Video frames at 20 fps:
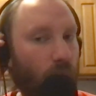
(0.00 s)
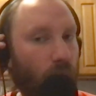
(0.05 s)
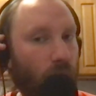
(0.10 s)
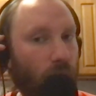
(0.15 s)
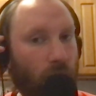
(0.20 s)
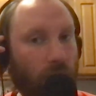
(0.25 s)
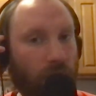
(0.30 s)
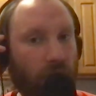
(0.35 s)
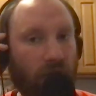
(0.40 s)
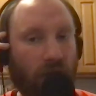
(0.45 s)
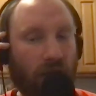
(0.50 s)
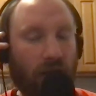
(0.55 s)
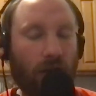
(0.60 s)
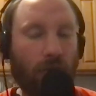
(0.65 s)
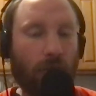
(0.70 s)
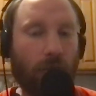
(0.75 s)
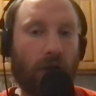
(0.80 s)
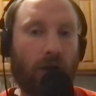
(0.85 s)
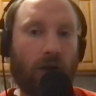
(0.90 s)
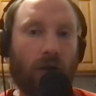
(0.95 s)
We were thinking
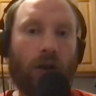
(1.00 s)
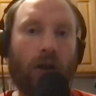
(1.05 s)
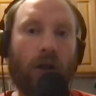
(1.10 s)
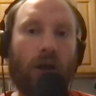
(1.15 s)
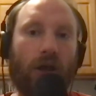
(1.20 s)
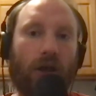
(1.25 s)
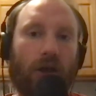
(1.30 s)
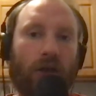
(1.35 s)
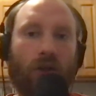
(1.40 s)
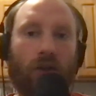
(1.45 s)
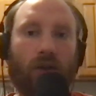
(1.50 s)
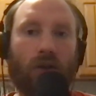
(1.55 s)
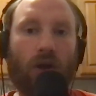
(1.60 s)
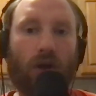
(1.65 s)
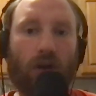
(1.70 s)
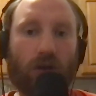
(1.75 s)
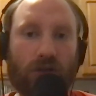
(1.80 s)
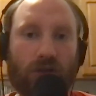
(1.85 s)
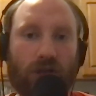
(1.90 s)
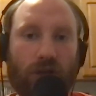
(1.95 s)
about the
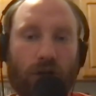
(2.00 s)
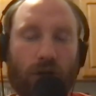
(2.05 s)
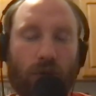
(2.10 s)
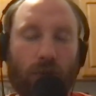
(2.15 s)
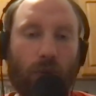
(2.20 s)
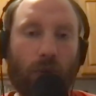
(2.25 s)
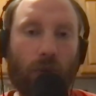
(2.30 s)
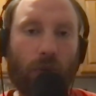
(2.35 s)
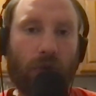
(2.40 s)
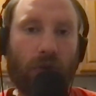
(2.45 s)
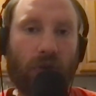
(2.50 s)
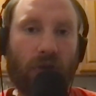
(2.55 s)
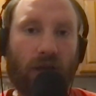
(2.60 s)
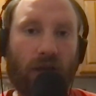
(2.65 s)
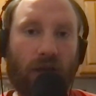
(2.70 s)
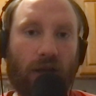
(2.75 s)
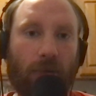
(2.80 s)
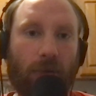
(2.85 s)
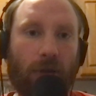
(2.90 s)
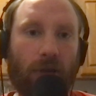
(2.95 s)
long term, we were
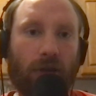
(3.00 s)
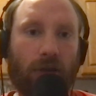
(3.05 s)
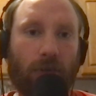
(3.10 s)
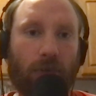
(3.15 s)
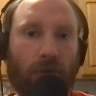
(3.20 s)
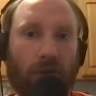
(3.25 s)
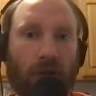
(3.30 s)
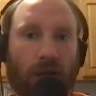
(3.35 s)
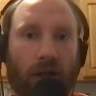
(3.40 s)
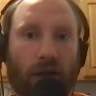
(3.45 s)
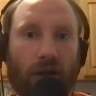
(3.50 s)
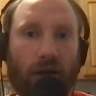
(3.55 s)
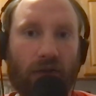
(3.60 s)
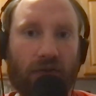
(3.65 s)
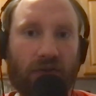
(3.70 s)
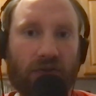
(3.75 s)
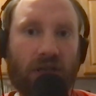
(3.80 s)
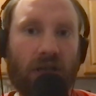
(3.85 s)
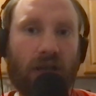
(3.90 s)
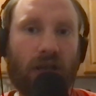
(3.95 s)
thinking about the
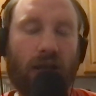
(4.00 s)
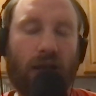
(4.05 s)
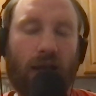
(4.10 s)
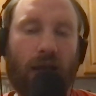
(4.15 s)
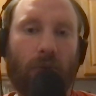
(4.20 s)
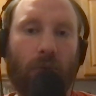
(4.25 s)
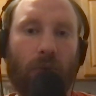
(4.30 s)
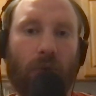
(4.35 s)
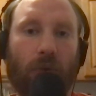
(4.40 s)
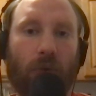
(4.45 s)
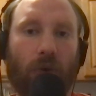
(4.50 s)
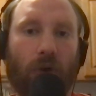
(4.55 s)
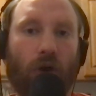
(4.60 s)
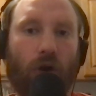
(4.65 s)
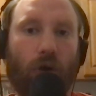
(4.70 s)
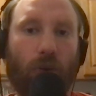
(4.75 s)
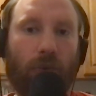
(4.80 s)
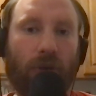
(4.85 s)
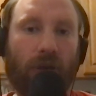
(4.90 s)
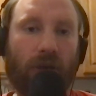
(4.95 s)
playoffs, and we were
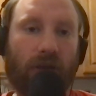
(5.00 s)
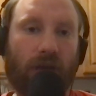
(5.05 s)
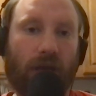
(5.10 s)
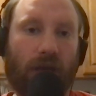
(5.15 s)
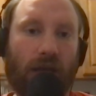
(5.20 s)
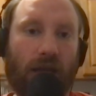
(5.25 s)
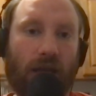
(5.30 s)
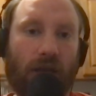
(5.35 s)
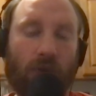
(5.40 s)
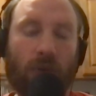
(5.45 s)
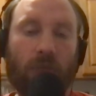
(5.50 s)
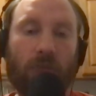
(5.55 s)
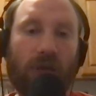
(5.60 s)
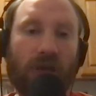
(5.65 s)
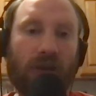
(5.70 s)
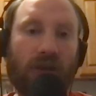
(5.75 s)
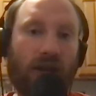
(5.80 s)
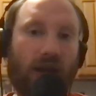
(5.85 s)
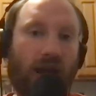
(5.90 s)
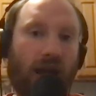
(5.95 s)
hoping that he would
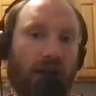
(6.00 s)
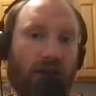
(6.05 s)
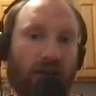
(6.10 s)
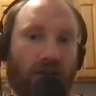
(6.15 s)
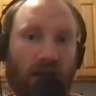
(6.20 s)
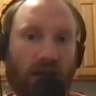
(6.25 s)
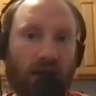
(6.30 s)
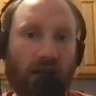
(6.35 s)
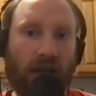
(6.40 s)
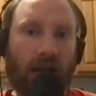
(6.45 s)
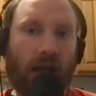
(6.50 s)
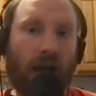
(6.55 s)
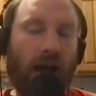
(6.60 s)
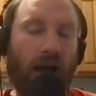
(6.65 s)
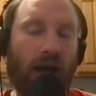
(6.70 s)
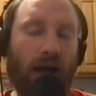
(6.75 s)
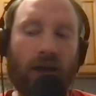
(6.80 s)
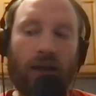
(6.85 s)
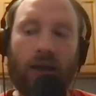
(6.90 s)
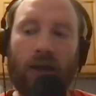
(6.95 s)
be the ninth inning
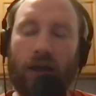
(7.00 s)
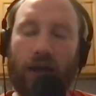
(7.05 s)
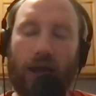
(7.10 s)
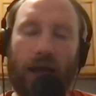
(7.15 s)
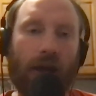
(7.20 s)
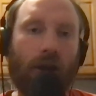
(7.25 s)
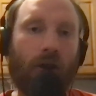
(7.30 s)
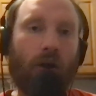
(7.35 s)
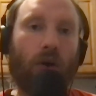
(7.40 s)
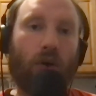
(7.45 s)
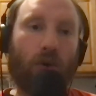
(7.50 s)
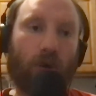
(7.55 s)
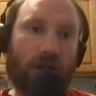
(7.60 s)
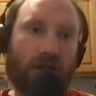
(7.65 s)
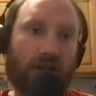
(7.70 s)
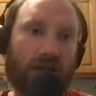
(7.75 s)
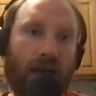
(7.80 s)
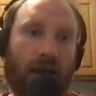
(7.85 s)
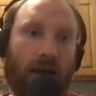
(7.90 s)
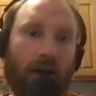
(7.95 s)
guy and hold
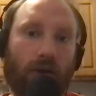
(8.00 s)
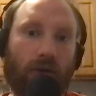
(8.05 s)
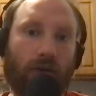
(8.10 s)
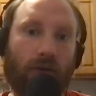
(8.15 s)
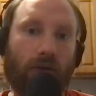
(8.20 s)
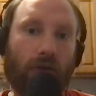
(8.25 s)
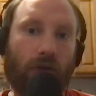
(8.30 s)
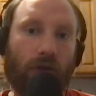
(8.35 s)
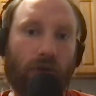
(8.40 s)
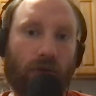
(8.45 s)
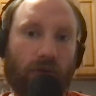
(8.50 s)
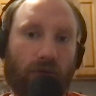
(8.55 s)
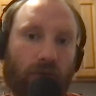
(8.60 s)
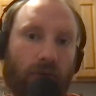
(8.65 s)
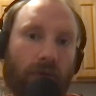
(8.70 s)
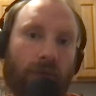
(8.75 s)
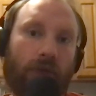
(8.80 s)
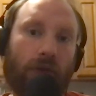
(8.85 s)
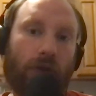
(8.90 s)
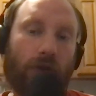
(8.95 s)
it down for
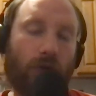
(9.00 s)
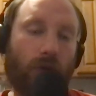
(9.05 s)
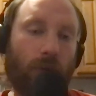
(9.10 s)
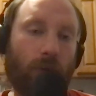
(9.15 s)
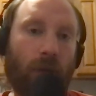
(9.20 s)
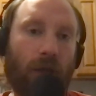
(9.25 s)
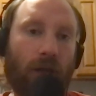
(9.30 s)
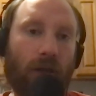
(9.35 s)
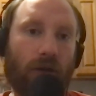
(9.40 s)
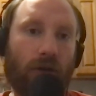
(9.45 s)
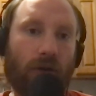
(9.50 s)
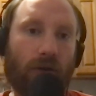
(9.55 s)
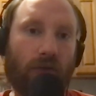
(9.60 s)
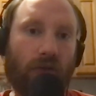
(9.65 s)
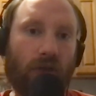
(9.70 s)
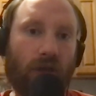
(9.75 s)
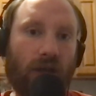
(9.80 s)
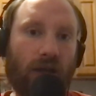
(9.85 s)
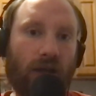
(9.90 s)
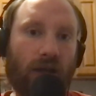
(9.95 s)
the remainder
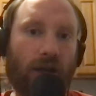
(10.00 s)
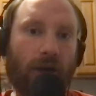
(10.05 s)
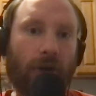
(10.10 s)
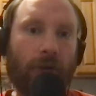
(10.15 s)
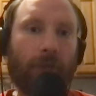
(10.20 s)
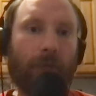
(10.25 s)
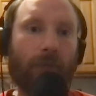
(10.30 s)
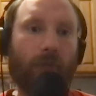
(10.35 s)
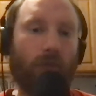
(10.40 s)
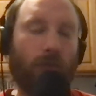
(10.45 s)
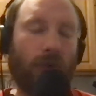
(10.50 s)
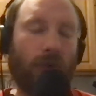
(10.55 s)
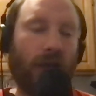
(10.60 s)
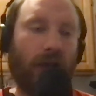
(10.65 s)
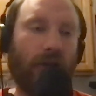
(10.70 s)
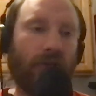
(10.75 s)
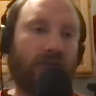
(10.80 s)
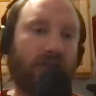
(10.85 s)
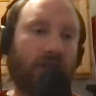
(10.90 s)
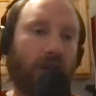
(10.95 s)
of the year.
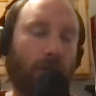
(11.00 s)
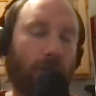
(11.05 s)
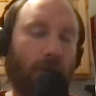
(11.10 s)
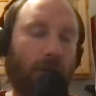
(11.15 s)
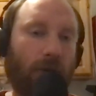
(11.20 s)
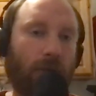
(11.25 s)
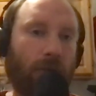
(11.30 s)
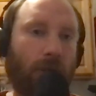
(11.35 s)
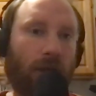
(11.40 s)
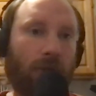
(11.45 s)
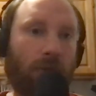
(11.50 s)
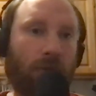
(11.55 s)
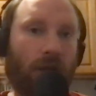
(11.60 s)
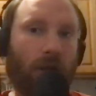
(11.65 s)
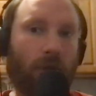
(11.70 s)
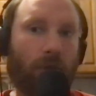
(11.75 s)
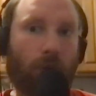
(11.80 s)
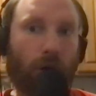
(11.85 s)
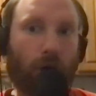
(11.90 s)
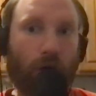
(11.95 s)
If somebody maybe
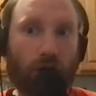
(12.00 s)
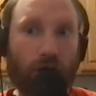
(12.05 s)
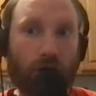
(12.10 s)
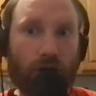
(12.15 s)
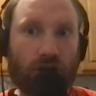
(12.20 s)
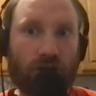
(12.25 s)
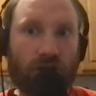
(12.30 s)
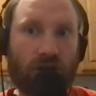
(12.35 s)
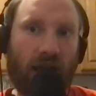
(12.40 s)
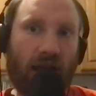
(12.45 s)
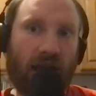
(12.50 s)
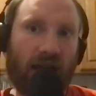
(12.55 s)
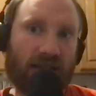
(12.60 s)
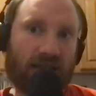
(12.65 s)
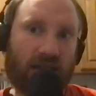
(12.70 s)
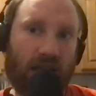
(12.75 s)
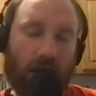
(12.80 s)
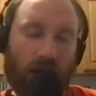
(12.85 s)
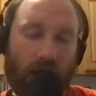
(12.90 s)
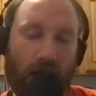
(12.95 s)
emerged
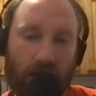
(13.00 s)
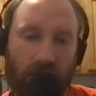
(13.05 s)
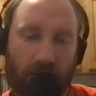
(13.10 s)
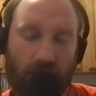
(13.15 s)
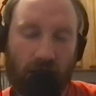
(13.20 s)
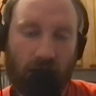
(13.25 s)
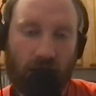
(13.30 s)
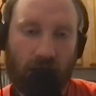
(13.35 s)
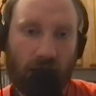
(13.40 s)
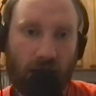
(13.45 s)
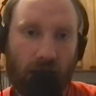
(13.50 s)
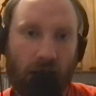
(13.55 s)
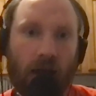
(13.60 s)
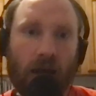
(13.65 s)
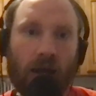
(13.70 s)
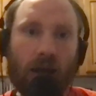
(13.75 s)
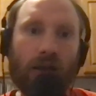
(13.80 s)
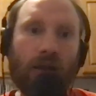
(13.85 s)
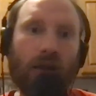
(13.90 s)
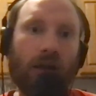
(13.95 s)
as a ninth inning
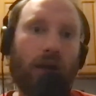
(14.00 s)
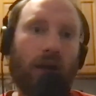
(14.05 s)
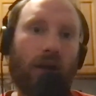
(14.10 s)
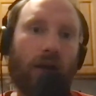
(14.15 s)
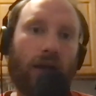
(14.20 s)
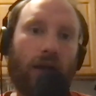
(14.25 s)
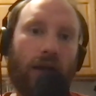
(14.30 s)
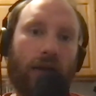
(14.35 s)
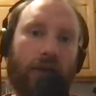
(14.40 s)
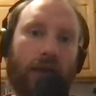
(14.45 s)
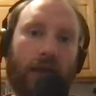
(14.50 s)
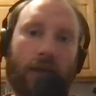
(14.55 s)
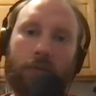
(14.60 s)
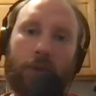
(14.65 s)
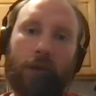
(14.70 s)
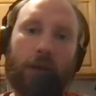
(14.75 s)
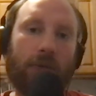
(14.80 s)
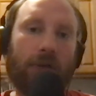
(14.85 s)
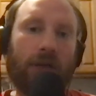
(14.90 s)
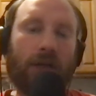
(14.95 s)
guy, then
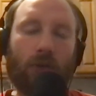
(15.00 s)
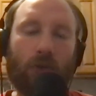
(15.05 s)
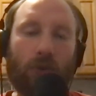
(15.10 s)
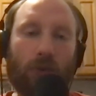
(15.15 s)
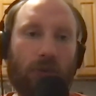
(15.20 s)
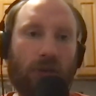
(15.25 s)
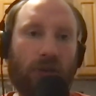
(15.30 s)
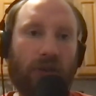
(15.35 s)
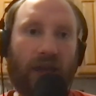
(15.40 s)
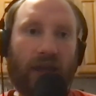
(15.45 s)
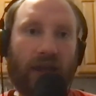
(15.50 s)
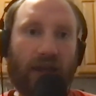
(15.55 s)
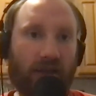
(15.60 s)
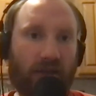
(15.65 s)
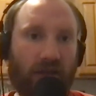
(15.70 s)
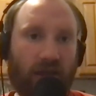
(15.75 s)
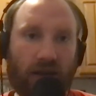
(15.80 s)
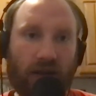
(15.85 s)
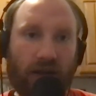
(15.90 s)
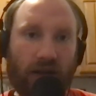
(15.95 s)
maybe he would be the
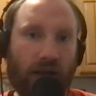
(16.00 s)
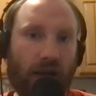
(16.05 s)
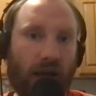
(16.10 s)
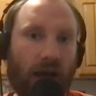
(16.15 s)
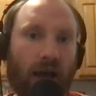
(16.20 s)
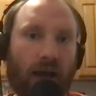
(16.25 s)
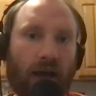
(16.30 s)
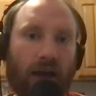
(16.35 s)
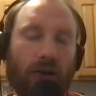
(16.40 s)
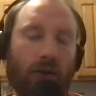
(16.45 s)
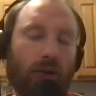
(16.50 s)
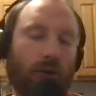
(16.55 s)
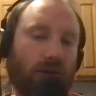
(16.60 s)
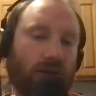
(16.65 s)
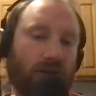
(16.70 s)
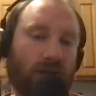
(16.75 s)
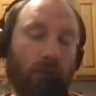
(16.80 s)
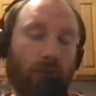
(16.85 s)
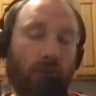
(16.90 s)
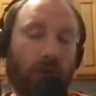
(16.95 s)
eighth inning guy or
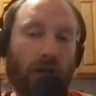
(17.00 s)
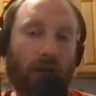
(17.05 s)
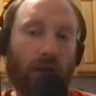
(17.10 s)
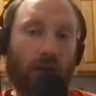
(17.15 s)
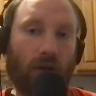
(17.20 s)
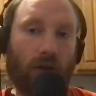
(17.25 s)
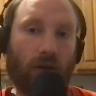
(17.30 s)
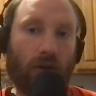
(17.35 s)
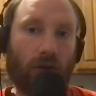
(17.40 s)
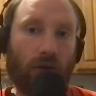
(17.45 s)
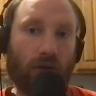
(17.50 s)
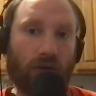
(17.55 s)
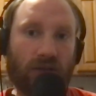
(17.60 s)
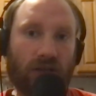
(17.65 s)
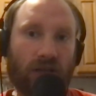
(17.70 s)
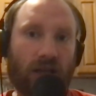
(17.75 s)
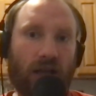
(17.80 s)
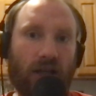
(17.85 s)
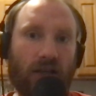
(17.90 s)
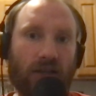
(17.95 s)
something along those
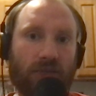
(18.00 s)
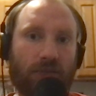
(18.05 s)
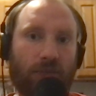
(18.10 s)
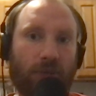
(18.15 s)
lines.